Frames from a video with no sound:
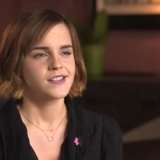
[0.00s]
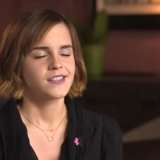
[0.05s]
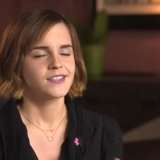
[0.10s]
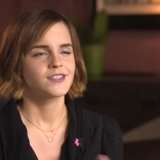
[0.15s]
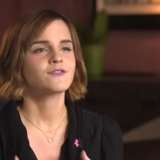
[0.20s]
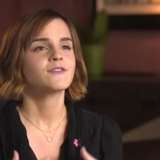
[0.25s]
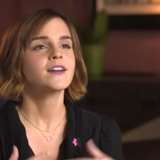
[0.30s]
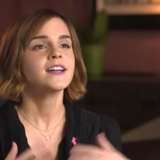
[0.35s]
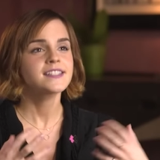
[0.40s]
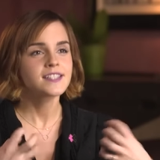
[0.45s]

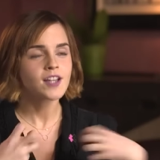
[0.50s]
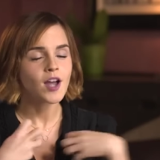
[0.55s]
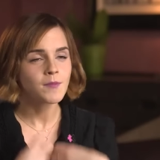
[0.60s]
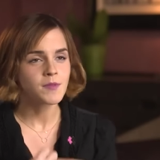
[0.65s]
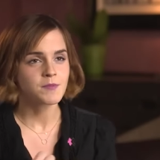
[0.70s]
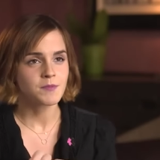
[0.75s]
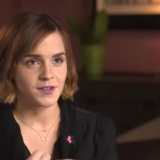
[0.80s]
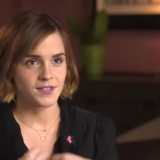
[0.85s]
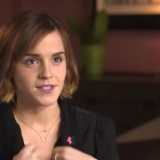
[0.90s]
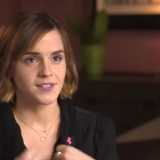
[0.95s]
The reason I'm
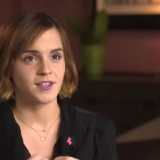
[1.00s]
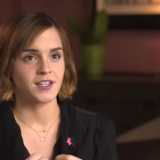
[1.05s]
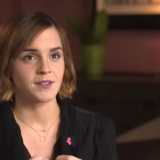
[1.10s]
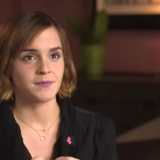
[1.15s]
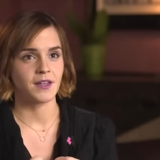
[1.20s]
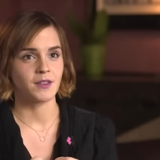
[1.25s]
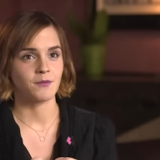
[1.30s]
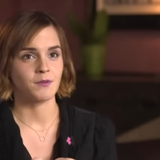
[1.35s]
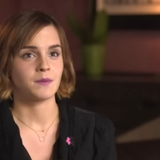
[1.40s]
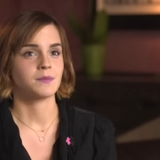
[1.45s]
the most excited
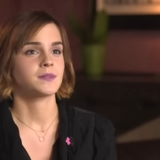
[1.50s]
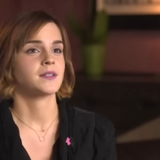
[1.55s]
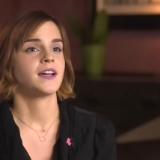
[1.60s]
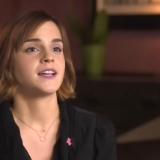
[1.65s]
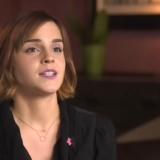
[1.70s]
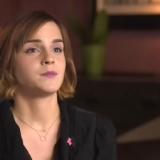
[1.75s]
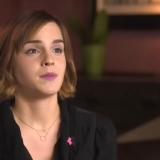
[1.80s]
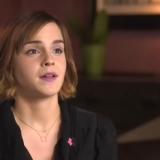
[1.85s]
about the website is